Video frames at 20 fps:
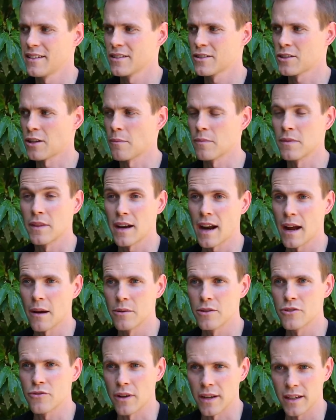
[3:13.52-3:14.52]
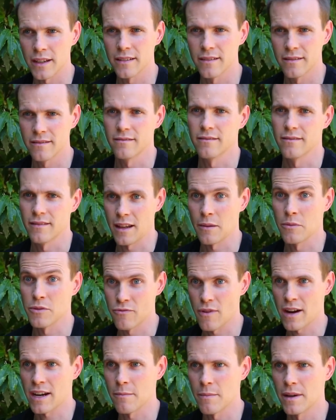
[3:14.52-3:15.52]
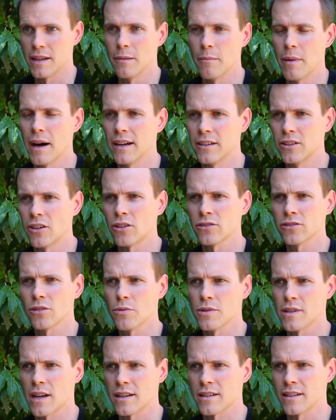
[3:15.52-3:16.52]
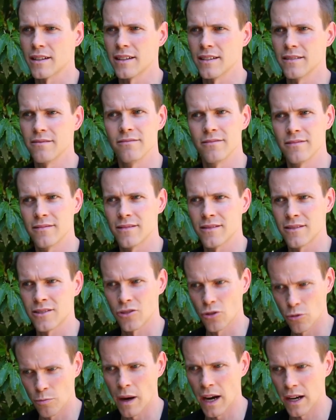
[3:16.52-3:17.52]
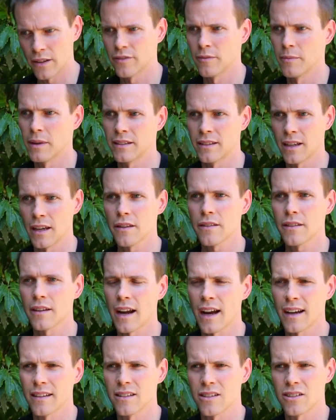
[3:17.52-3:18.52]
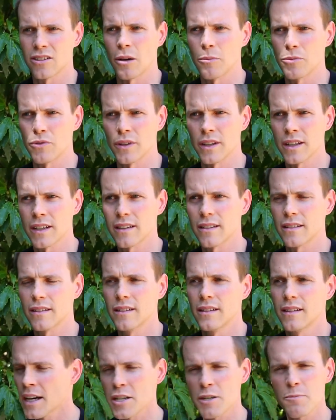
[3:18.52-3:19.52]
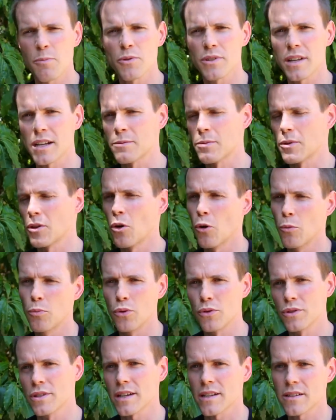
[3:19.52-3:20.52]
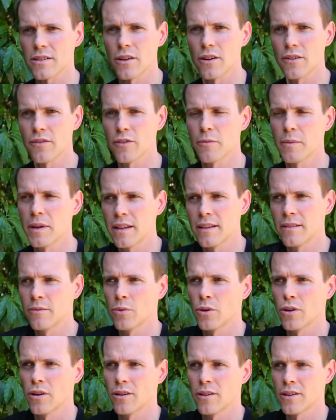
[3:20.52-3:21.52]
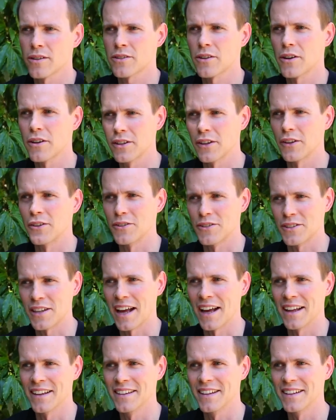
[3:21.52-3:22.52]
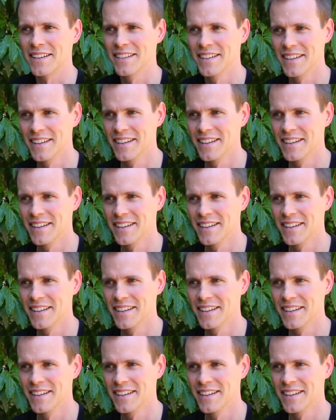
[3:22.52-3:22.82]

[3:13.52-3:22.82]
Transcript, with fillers: something that I was drinking that was recommended by a doctor was actually so bad for my teeth that I had to stop drinking it. And I suppose that's where the whole process started for me, where I started to understand that